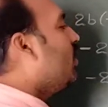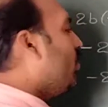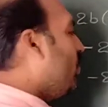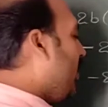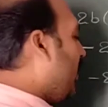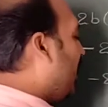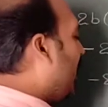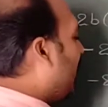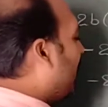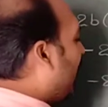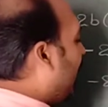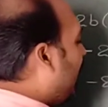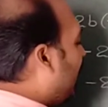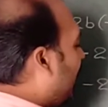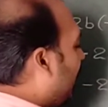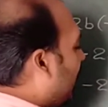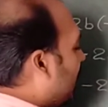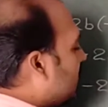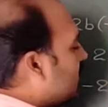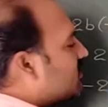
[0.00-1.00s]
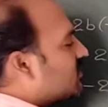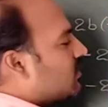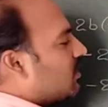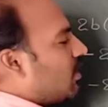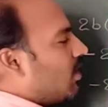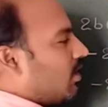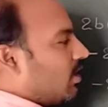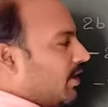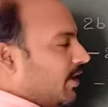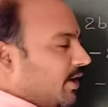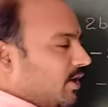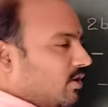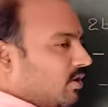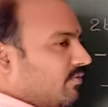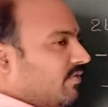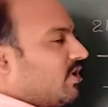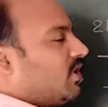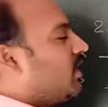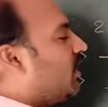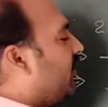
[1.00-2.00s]
We can write as, according to
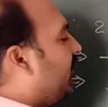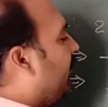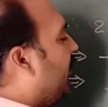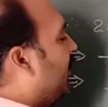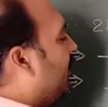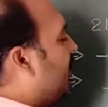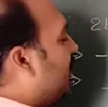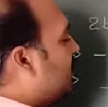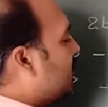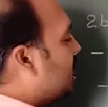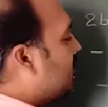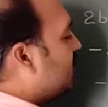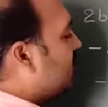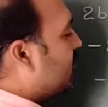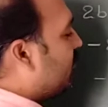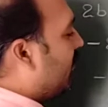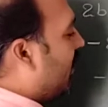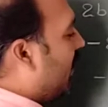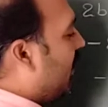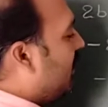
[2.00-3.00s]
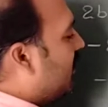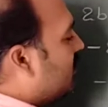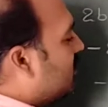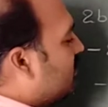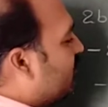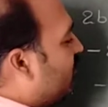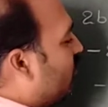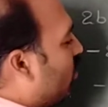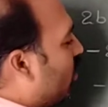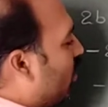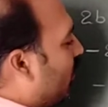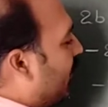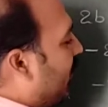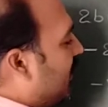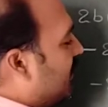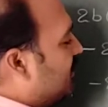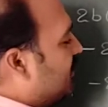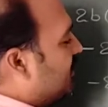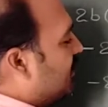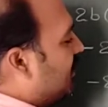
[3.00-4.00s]
our convenience, minus
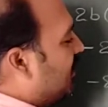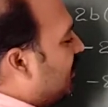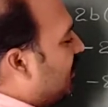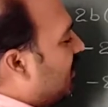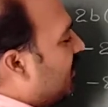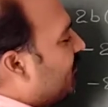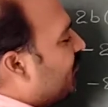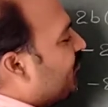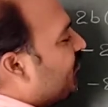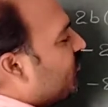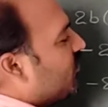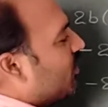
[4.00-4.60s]
4bc